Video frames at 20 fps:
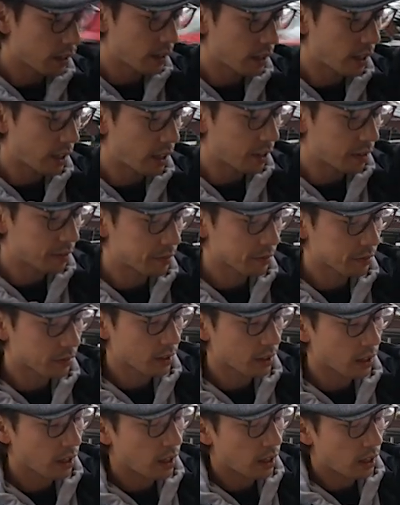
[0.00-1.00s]
Yeah,
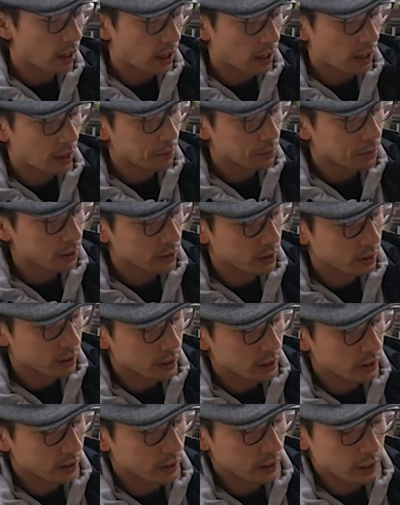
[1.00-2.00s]
I put
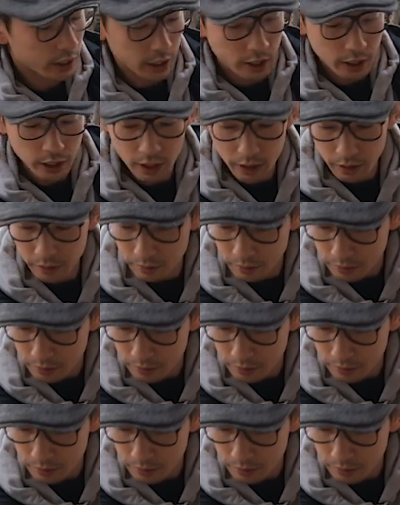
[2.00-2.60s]
this here.